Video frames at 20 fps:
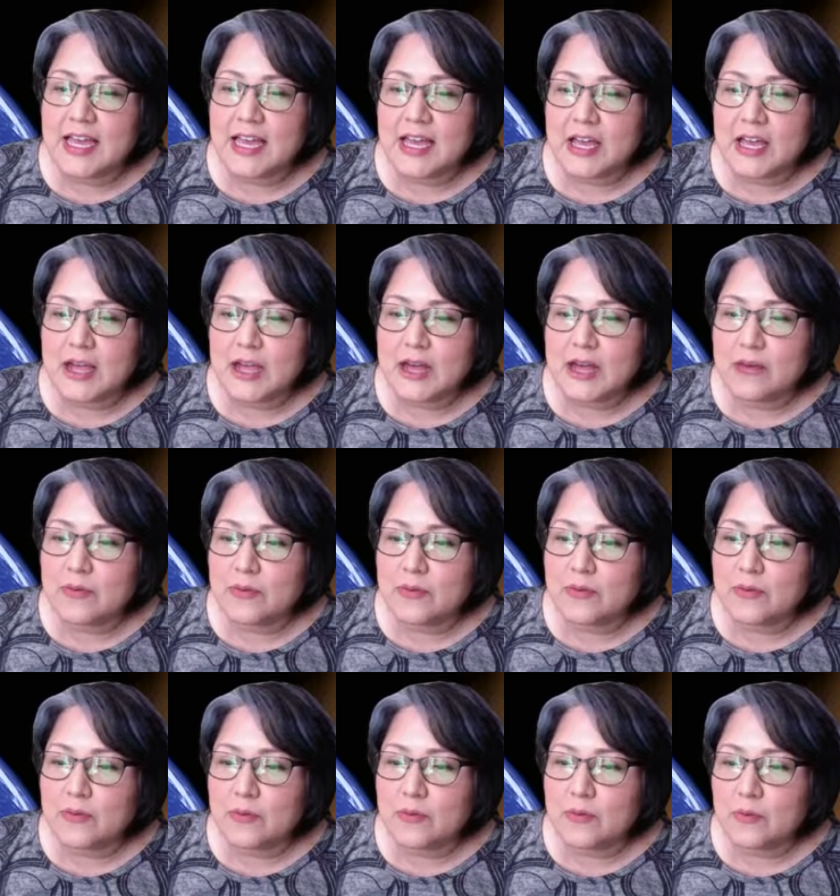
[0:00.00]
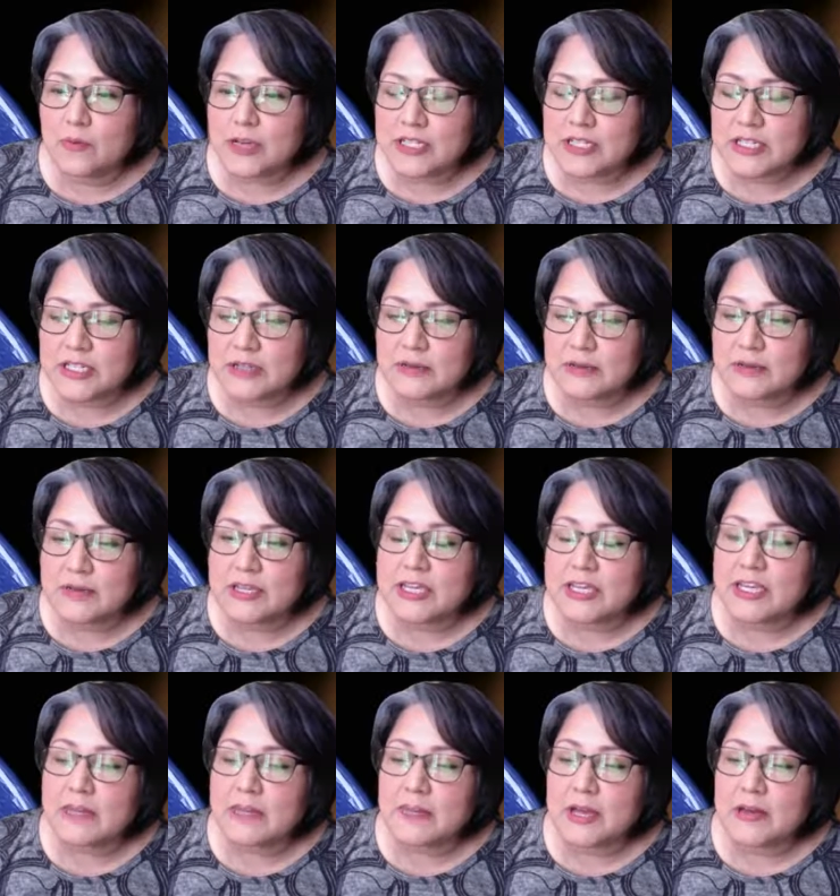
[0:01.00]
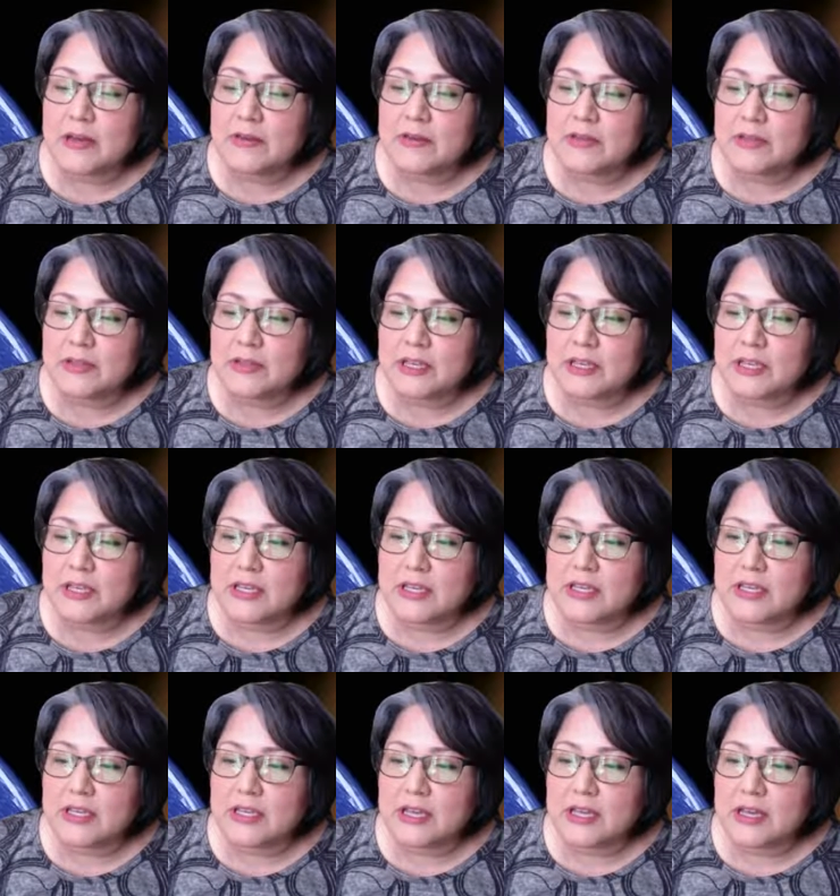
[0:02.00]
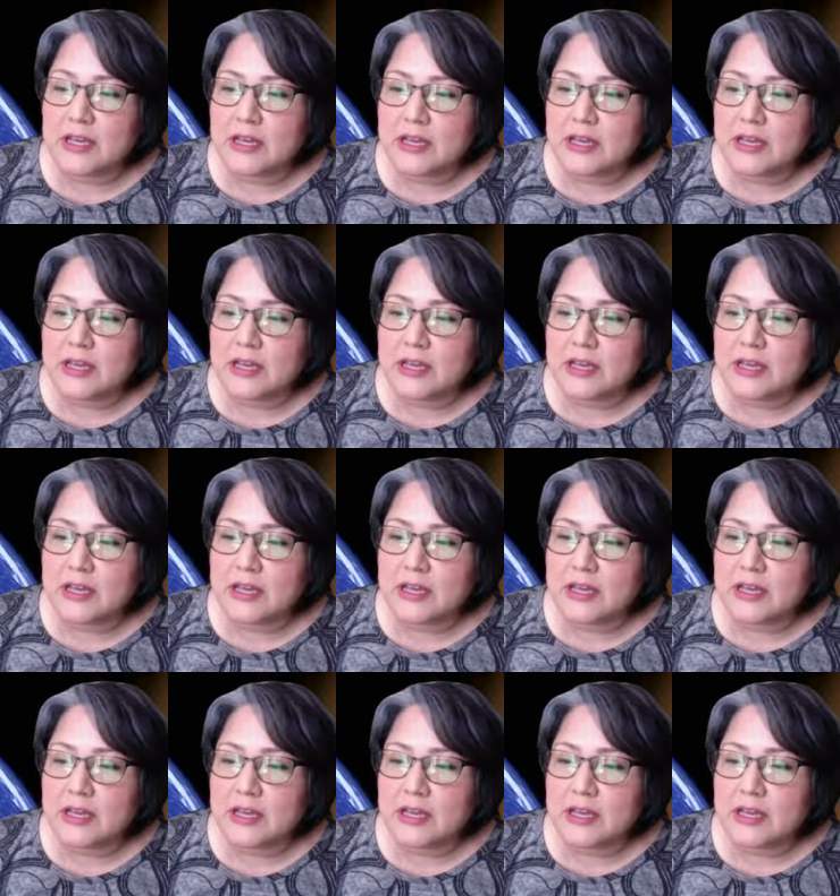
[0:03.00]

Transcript: What do you think about the